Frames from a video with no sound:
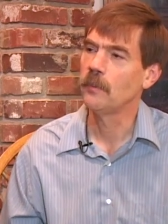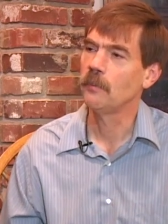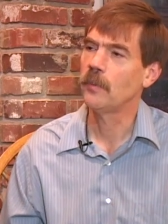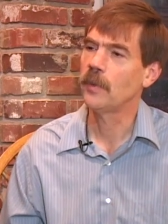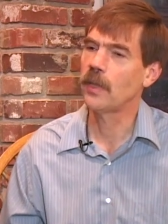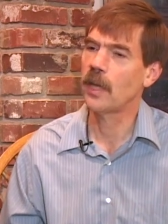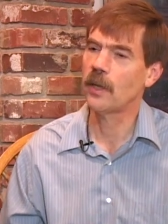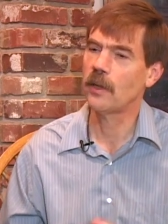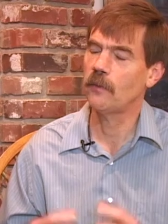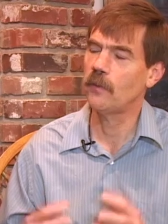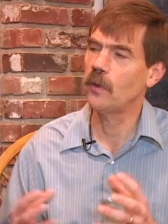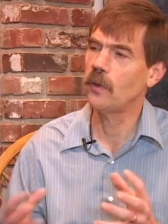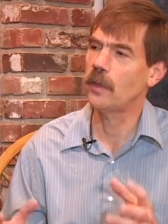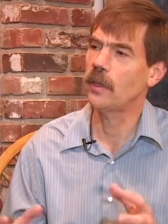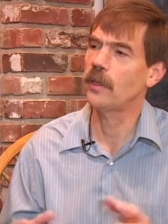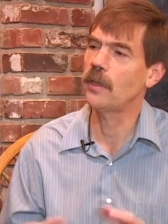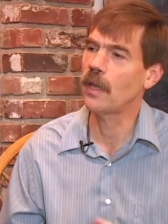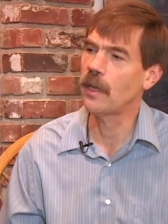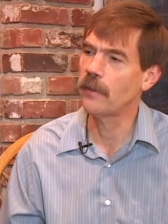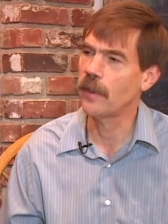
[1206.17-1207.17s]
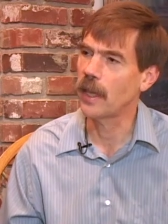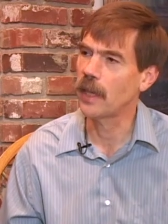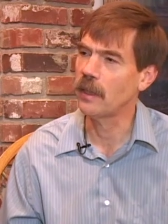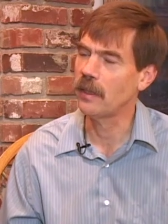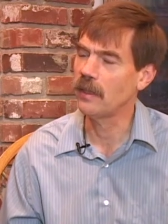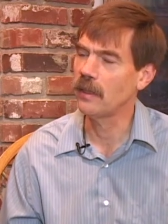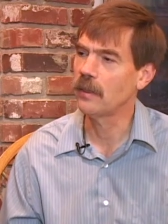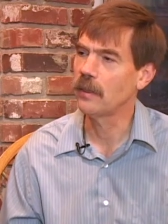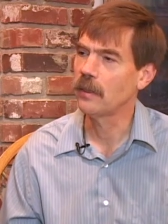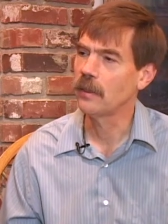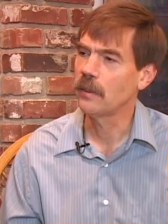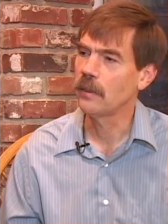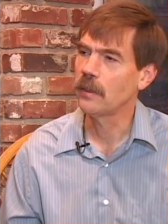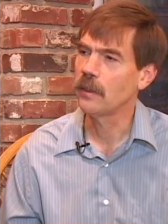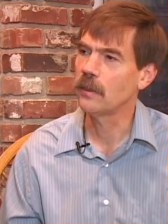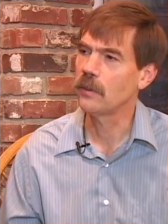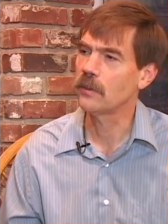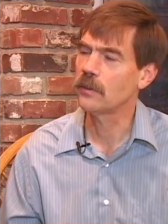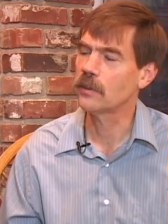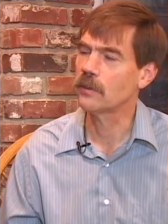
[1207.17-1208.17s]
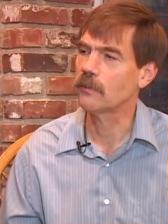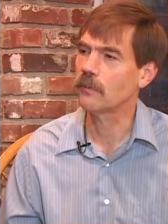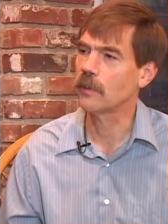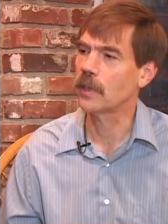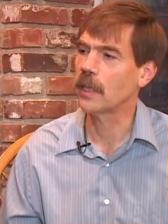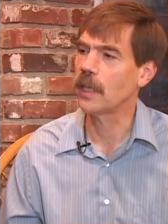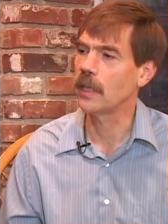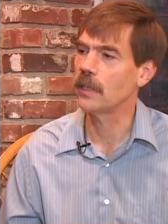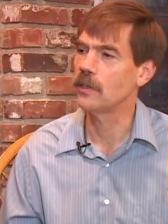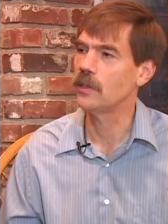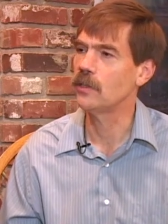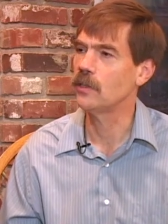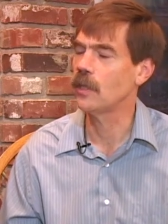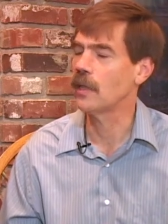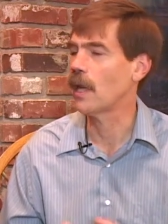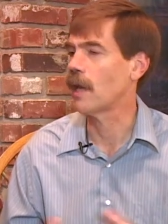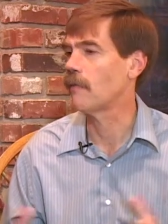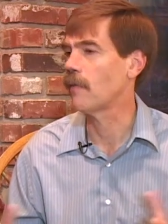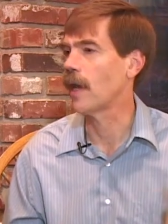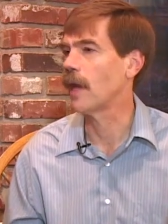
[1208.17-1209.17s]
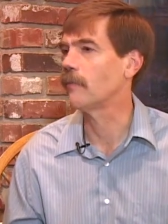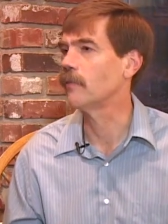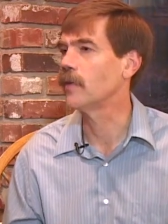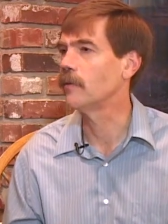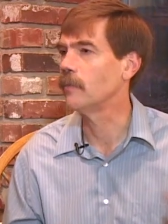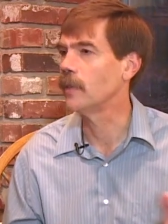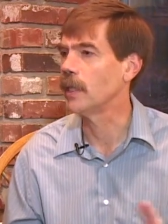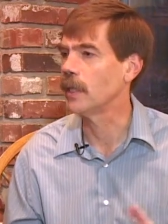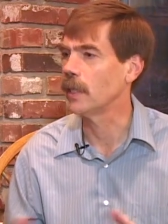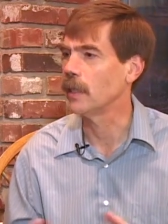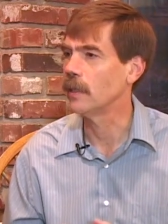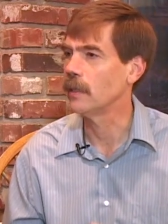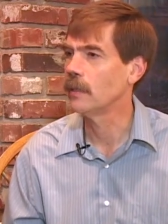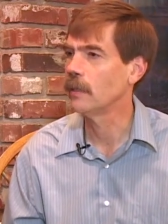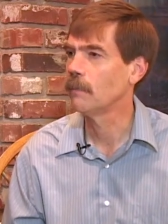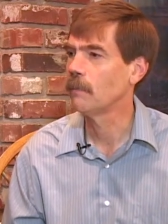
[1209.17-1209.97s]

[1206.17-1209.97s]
But yet if you had done that in those three cases, you'd have half your money,